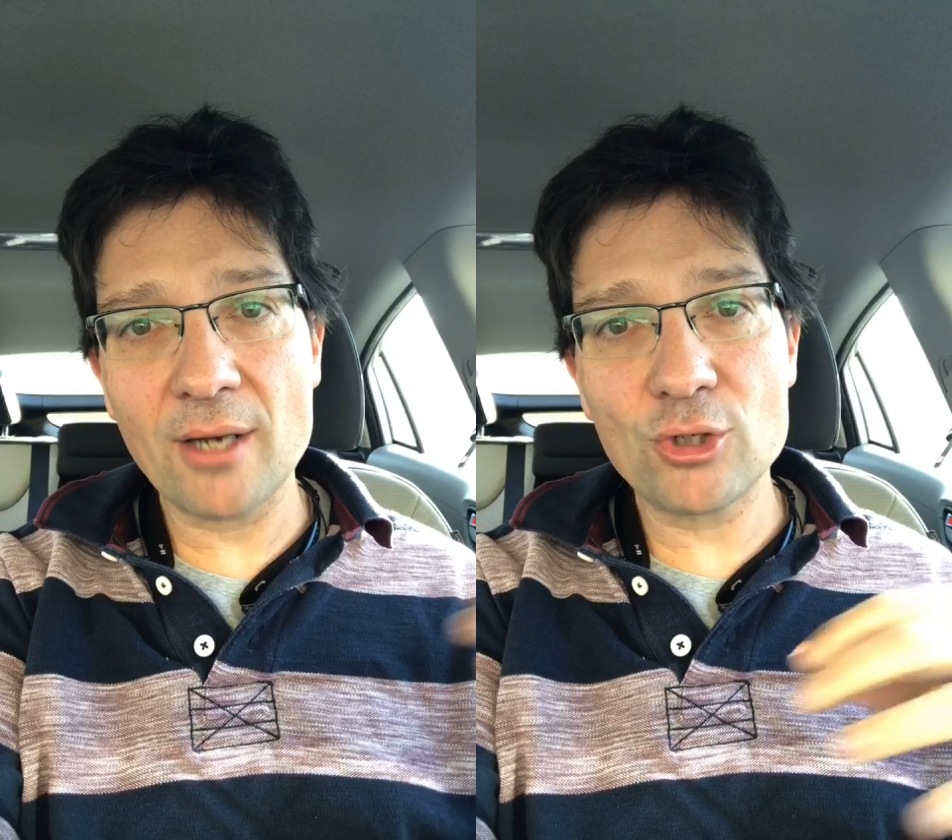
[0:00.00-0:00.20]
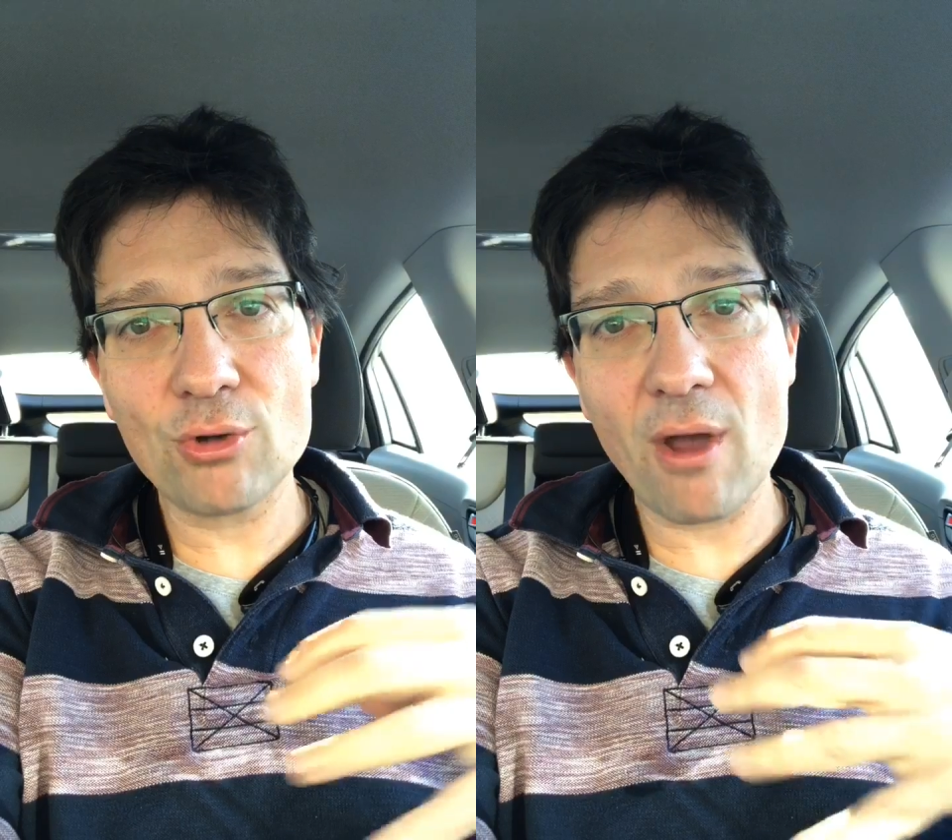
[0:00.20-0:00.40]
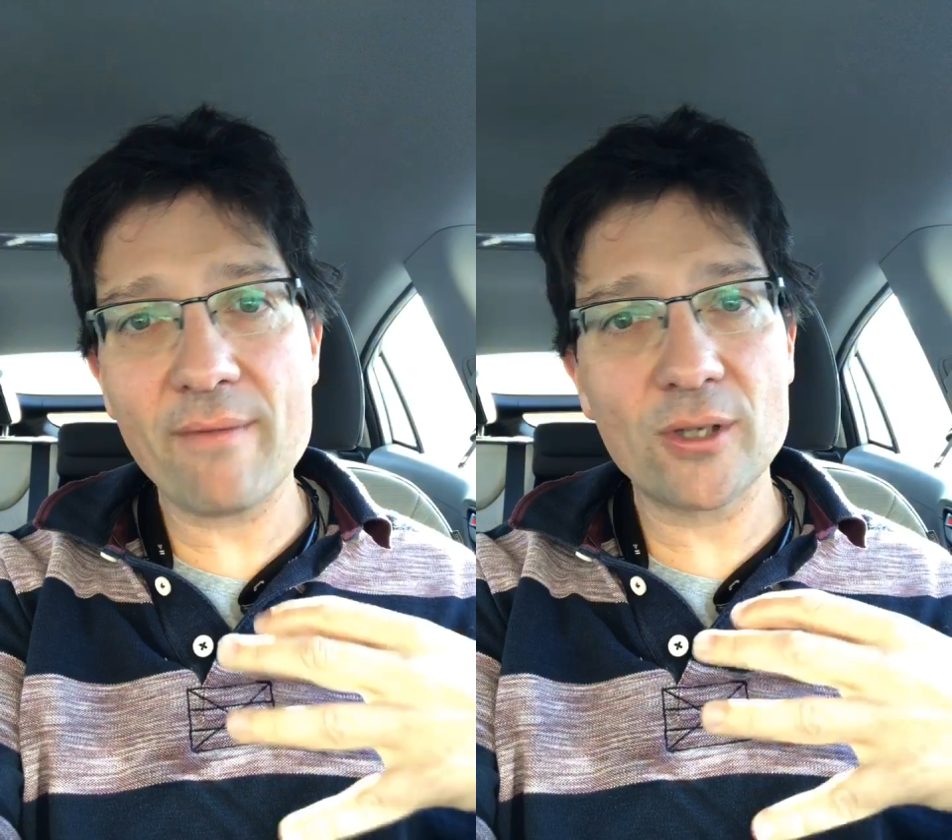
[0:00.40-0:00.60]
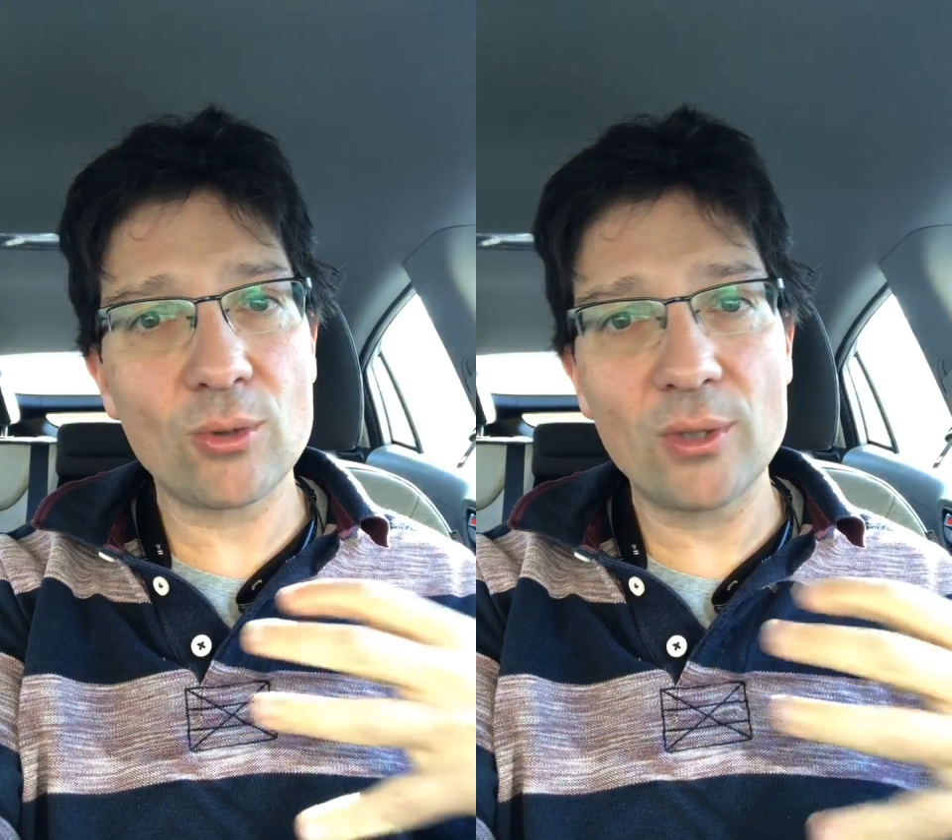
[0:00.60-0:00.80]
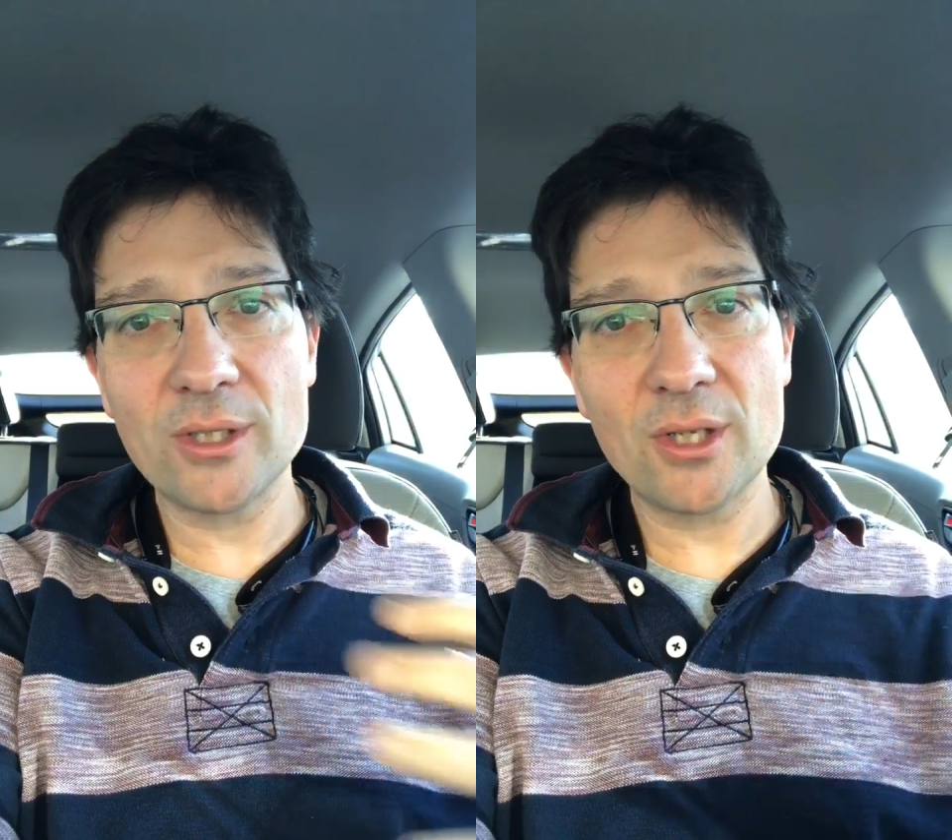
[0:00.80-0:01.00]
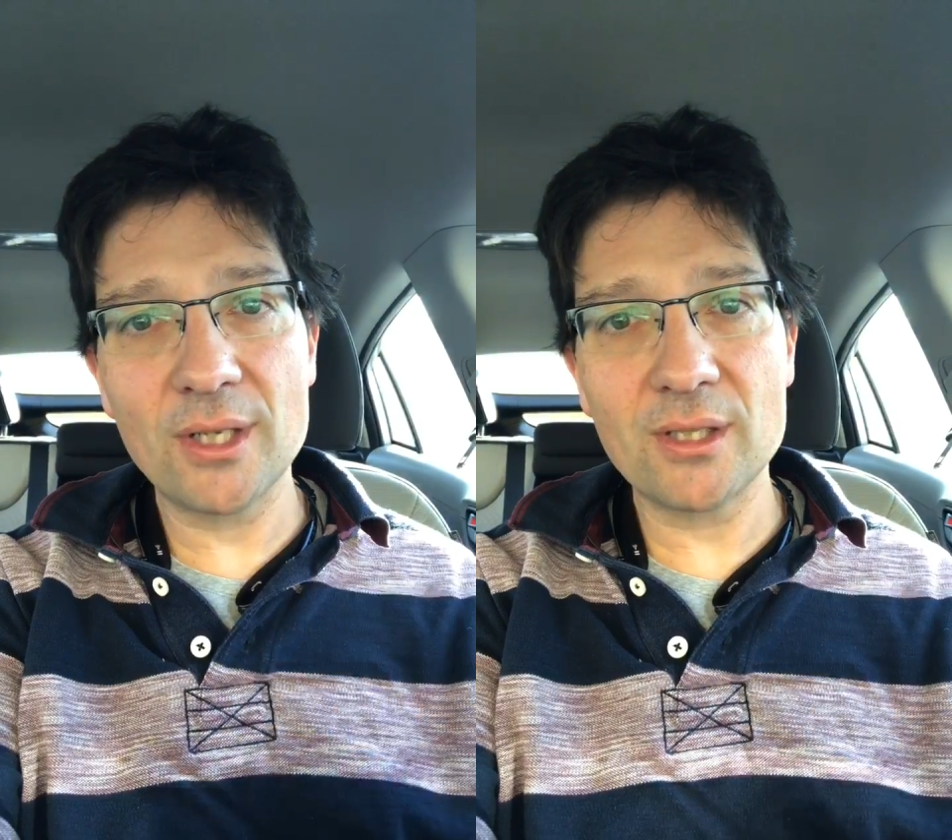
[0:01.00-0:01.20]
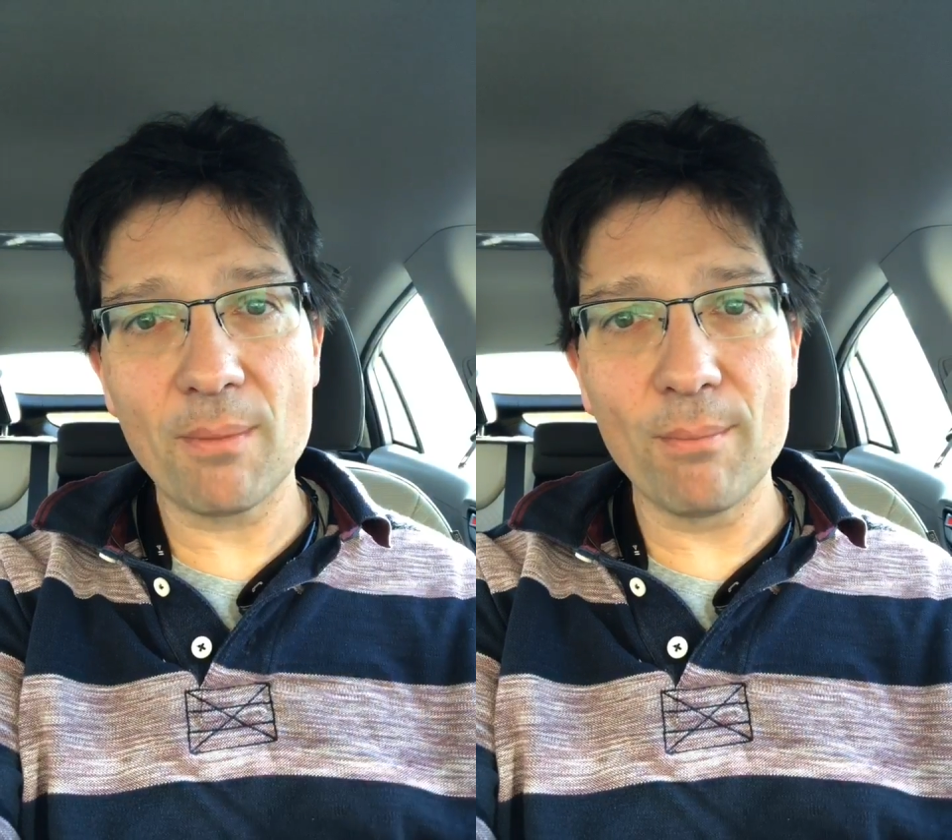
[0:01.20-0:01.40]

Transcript: and drive us all into this